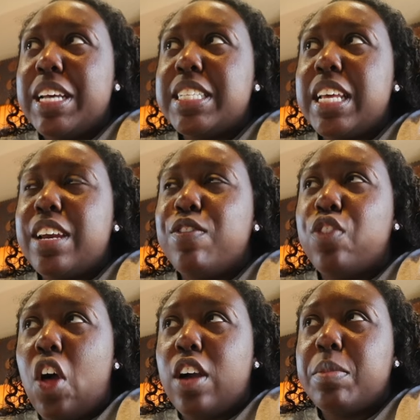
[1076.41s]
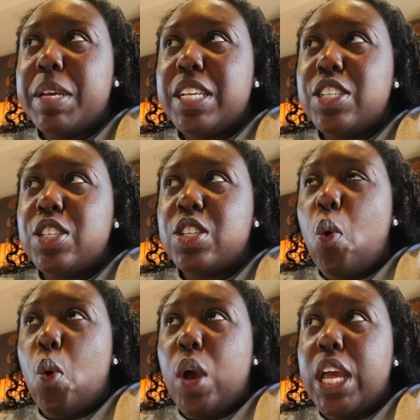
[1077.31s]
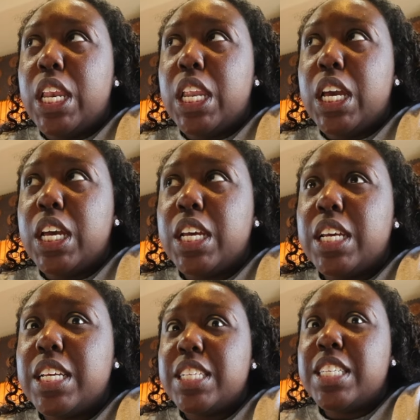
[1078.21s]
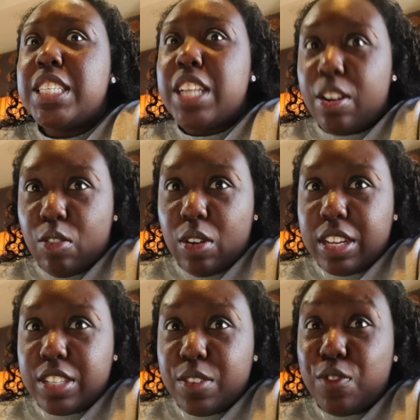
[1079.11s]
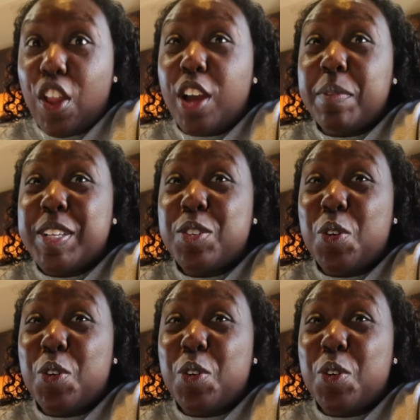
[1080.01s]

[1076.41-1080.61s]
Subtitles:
It's like Vlogmas on steroids. Vlogmas